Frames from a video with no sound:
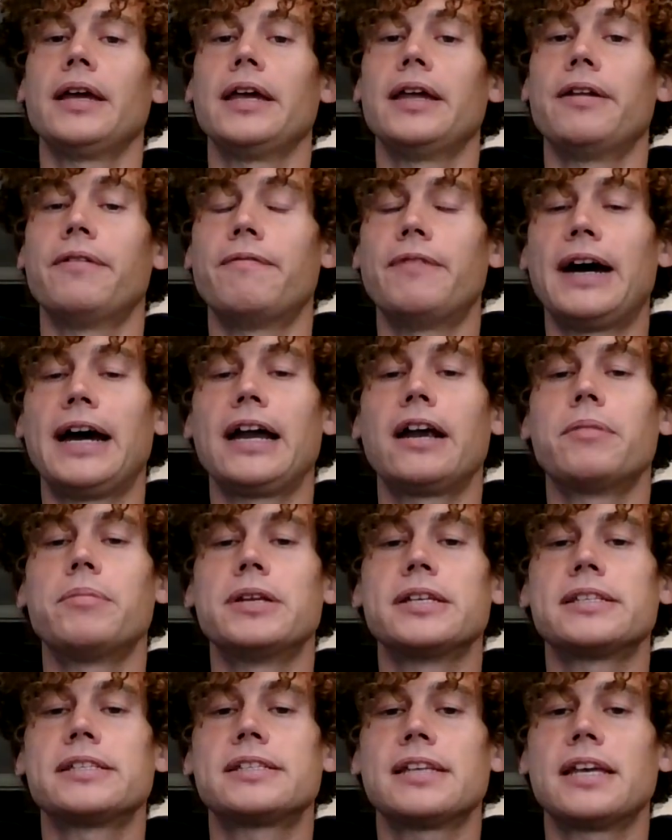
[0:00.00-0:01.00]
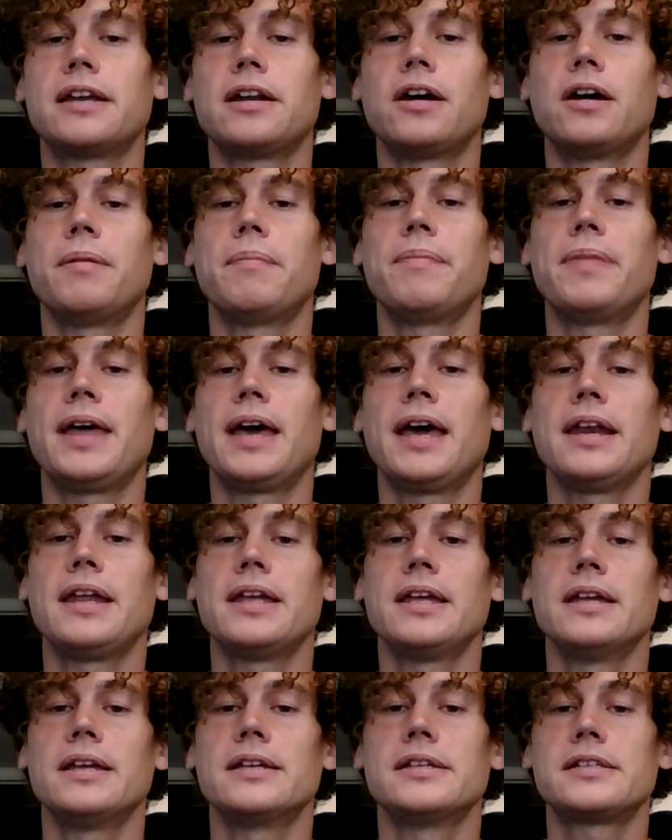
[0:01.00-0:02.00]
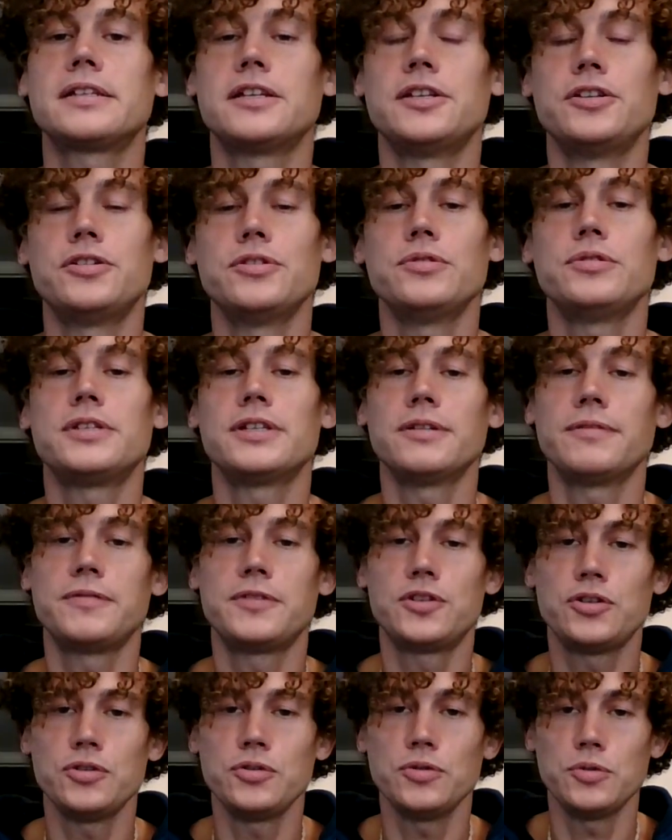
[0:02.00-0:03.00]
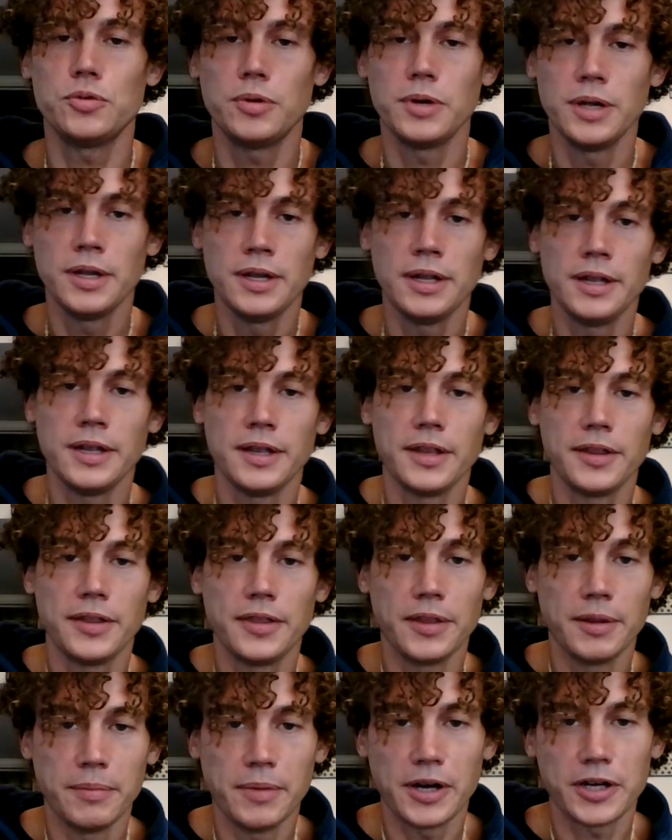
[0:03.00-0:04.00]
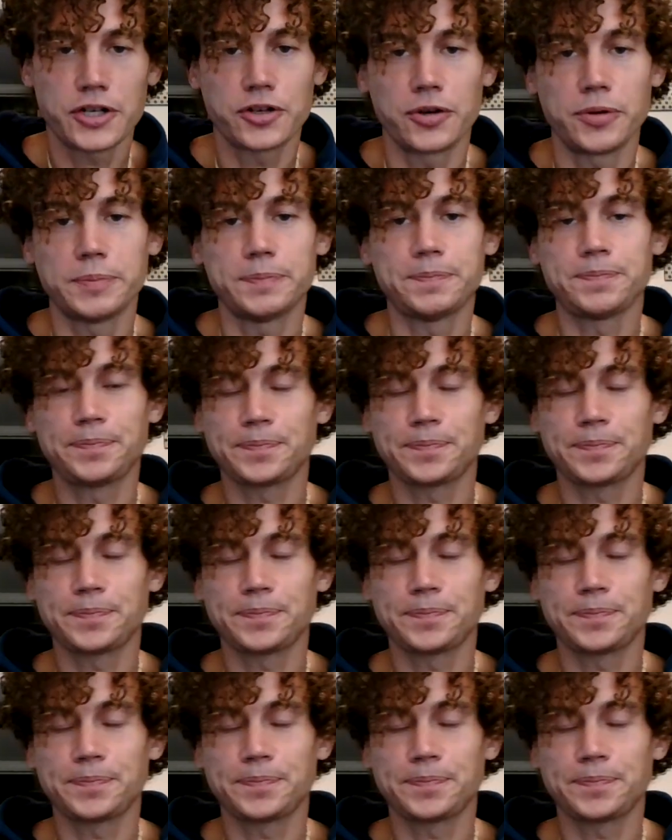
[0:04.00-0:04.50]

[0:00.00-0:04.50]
an environment set up that is conducive to the mushroom